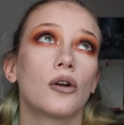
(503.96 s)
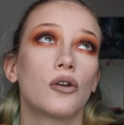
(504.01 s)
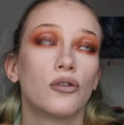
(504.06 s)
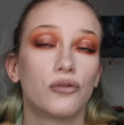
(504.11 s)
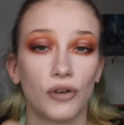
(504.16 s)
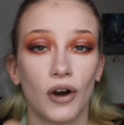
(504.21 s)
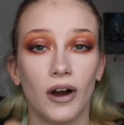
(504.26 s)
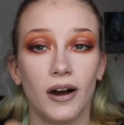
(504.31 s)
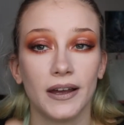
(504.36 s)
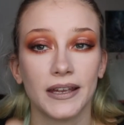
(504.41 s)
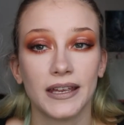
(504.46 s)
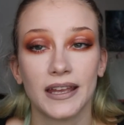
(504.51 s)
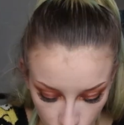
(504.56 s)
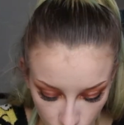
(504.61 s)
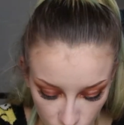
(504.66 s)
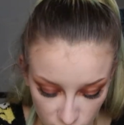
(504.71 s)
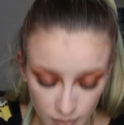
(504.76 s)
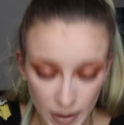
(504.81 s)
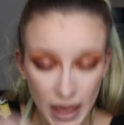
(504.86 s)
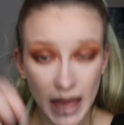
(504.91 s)
cry.
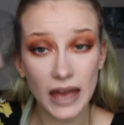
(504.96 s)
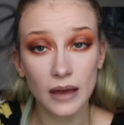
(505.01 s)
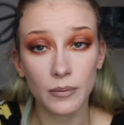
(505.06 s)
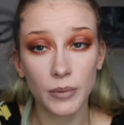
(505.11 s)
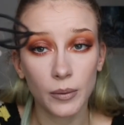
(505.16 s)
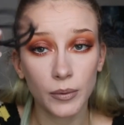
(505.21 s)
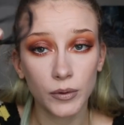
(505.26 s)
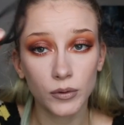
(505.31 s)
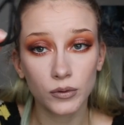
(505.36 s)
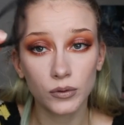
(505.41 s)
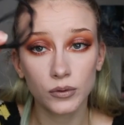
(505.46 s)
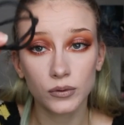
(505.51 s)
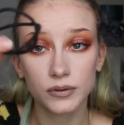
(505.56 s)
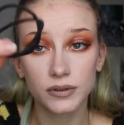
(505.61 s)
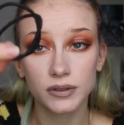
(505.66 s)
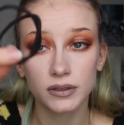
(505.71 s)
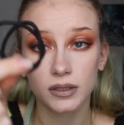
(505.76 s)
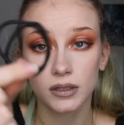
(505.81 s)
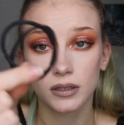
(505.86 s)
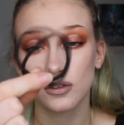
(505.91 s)
Got some hair
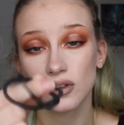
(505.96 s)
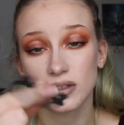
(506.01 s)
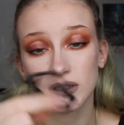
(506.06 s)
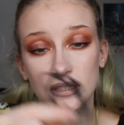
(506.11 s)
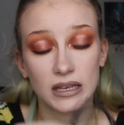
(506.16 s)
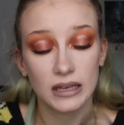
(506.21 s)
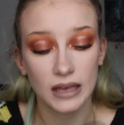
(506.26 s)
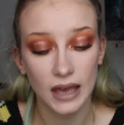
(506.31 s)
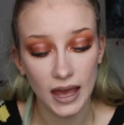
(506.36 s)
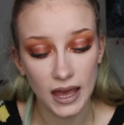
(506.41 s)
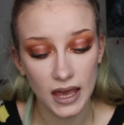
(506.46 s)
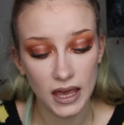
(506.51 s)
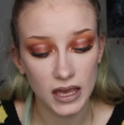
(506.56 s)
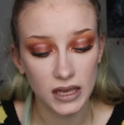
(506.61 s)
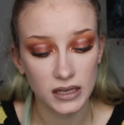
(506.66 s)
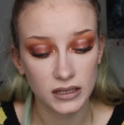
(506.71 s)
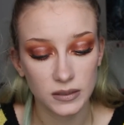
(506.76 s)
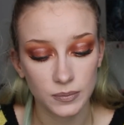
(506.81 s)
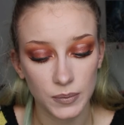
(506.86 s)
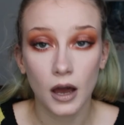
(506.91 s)
bubbles, just in
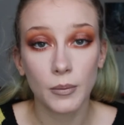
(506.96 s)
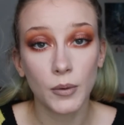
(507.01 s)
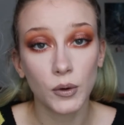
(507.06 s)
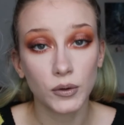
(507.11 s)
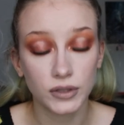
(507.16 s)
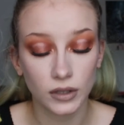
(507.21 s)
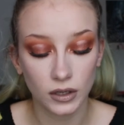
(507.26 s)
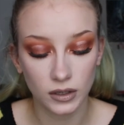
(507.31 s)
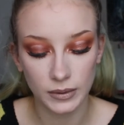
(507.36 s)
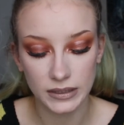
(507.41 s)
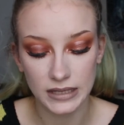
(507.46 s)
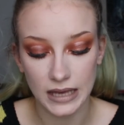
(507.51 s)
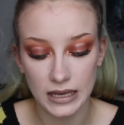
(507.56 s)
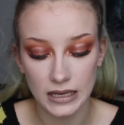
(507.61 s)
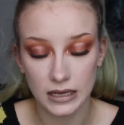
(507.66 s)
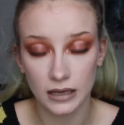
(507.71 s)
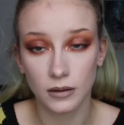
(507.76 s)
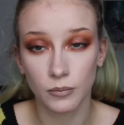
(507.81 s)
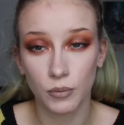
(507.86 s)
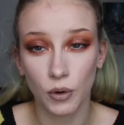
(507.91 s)
case. I'm also gonna be
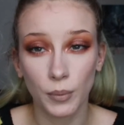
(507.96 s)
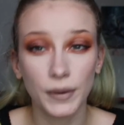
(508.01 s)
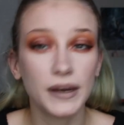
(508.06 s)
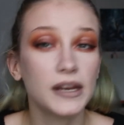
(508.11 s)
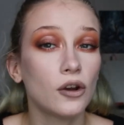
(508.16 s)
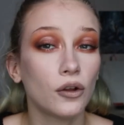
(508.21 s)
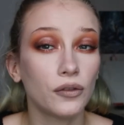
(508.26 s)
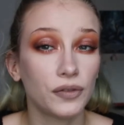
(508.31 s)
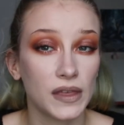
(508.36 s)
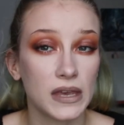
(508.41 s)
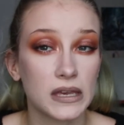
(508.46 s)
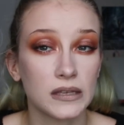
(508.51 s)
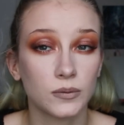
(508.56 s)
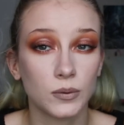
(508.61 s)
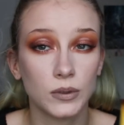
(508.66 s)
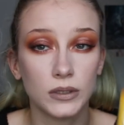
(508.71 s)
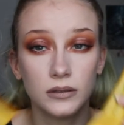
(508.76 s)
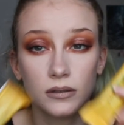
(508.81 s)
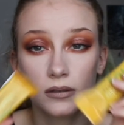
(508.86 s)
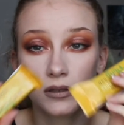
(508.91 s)
taking, probably not these
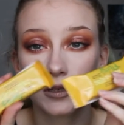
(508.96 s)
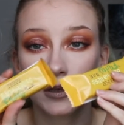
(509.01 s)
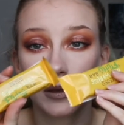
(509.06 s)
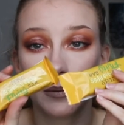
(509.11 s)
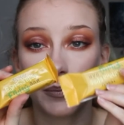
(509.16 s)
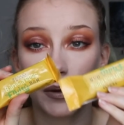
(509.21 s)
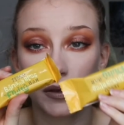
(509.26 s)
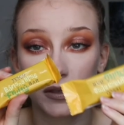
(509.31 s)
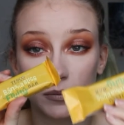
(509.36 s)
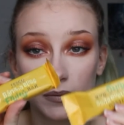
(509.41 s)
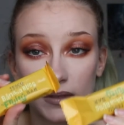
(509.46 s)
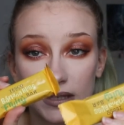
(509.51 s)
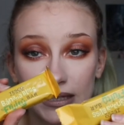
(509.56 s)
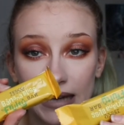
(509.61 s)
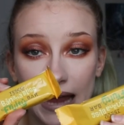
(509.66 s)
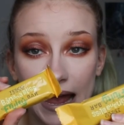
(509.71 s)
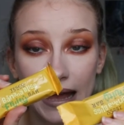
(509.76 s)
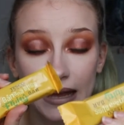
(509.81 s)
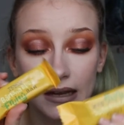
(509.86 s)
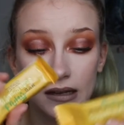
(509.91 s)
ones, but some
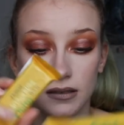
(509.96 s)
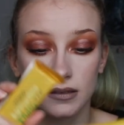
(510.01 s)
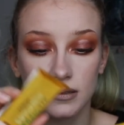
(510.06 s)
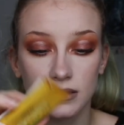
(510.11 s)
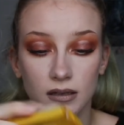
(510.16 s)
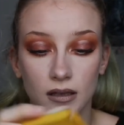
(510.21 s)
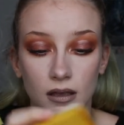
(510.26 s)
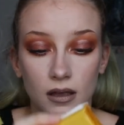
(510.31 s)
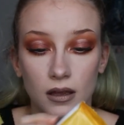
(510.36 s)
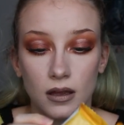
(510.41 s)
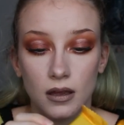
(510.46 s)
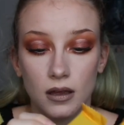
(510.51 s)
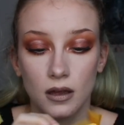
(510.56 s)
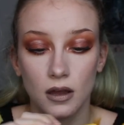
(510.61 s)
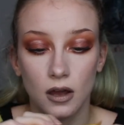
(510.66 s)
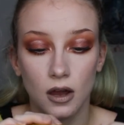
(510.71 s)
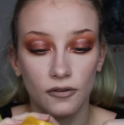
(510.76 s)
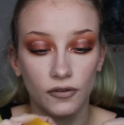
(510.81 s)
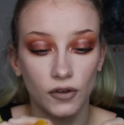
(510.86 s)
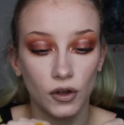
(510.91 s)

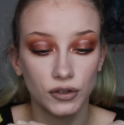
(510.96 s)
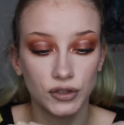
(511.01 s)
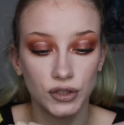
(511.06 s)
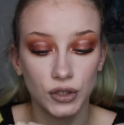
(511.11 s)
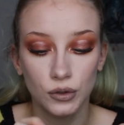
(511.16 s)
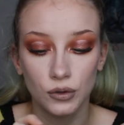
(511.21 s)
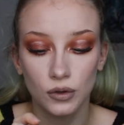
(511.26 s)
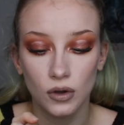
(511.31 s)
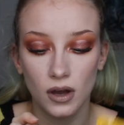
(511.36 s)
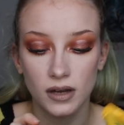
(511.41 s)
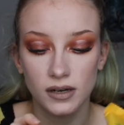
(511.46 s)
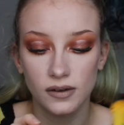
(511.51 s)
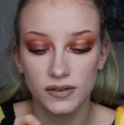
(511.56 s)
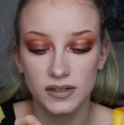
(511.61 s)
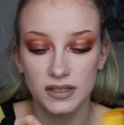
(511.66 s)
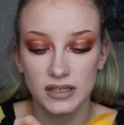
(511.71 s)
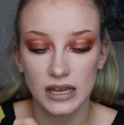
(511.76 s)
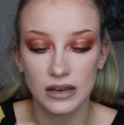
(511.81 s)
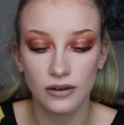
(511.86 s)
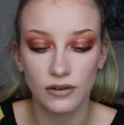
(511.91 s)
snacks. I've got two kind of
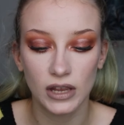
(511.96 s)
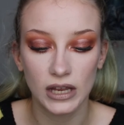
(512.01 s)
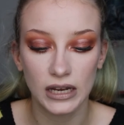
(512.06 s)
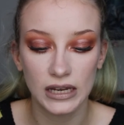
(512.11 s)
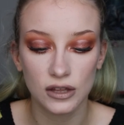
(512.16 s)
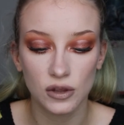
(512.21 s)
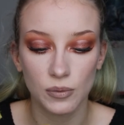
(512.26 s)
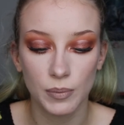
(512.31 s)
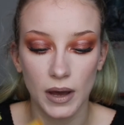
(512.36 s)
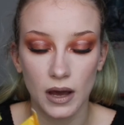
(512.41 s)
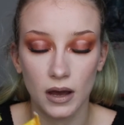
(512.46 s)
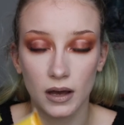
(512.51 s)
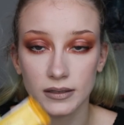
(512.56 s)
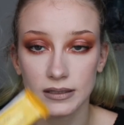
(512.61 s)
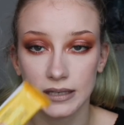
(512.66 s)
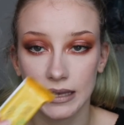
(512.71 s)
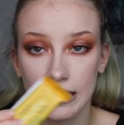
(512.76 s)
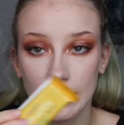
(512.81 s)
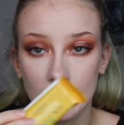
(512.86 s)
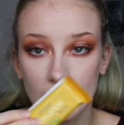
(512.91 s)
cereal-ish
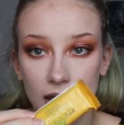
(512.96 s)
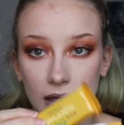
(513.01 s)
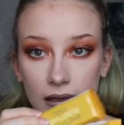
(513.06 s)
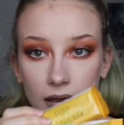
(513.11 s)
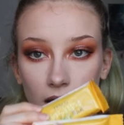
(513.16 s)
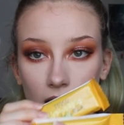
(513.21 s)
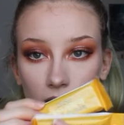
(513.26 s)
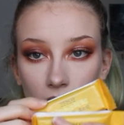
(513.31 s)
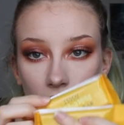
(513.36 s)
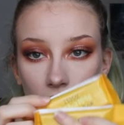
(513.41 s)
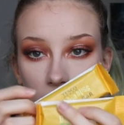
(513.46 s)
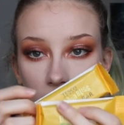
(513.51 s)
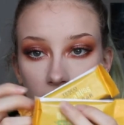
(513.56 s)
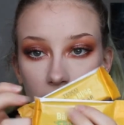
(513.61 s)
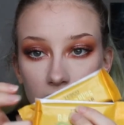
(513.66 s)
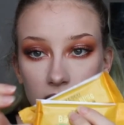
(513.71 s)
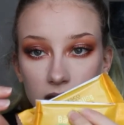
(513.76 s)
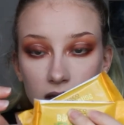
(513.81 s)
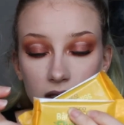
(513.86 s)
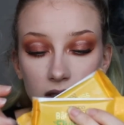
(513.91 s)
bars here
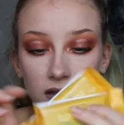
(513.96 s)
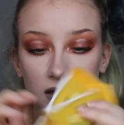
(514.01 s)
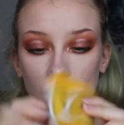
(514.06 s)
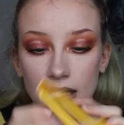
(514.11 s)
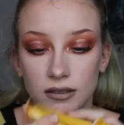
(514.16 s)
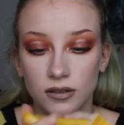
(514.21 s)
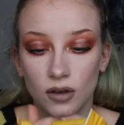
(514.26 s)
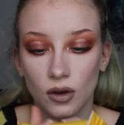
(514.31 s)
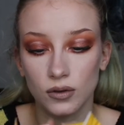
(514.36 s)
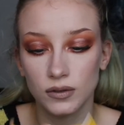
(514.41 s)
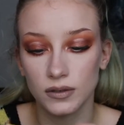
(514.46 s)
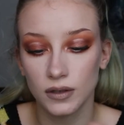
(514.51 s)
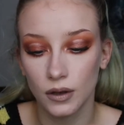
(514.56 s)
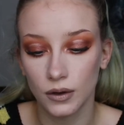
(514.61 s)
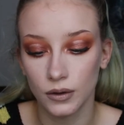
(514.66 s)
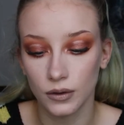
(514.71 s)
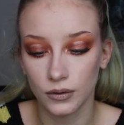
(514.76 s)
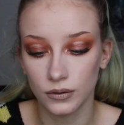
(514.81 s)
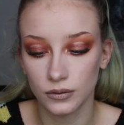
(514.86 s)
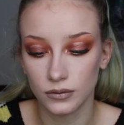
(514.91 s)
this is Tesco's
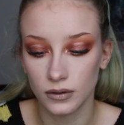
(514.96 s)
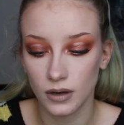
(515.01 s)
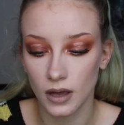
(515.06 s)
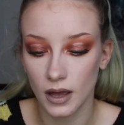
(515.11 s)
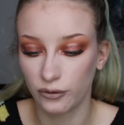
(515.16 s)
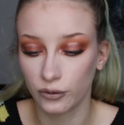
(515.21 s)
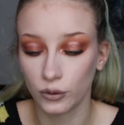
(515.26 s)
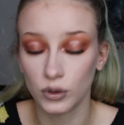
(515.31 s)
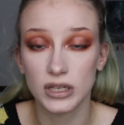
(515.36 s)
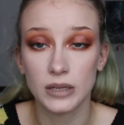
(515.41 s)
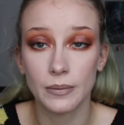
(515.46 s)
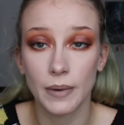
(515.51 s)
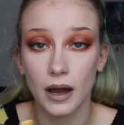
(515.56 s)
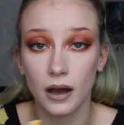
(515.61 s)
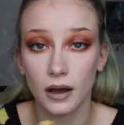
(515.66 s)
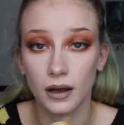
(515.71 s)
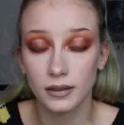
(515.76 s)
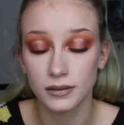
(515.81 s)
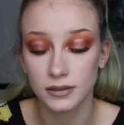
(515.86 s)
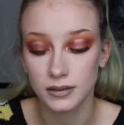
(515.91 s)
own fruity
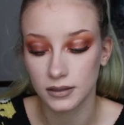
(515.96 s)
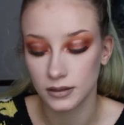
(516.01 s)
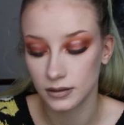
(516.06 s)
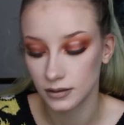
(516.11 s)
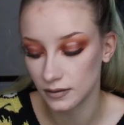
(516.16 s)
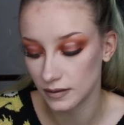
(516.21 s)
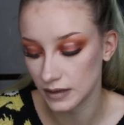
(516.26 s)
bars.